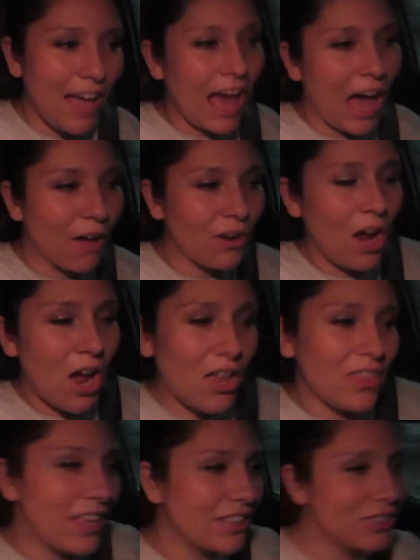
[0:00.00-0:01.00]
Out
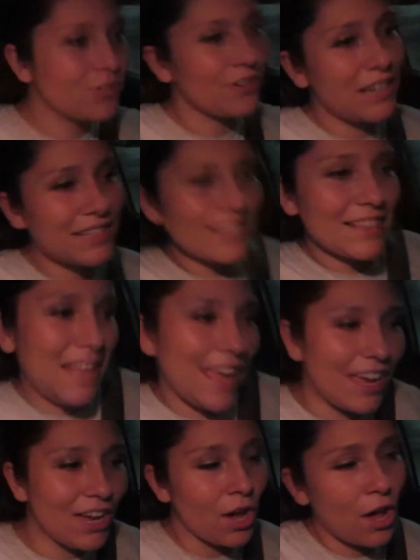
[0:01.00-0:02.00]
on the Streets,
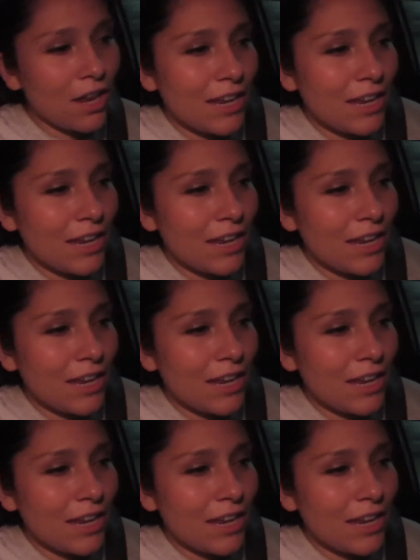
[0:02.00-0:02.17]
They Call